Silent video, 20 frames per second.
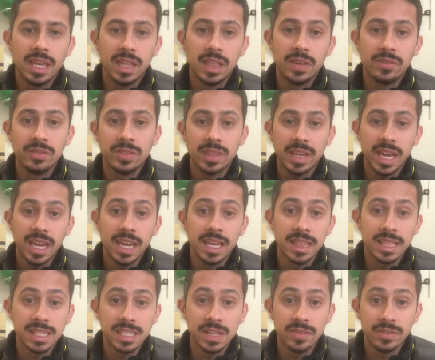11th
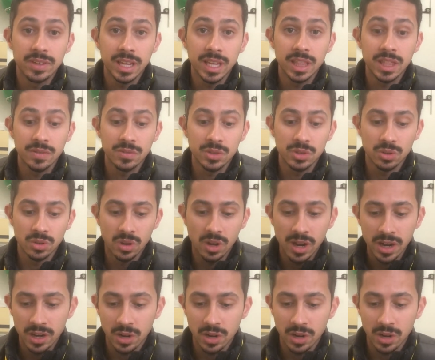and the 17th of July,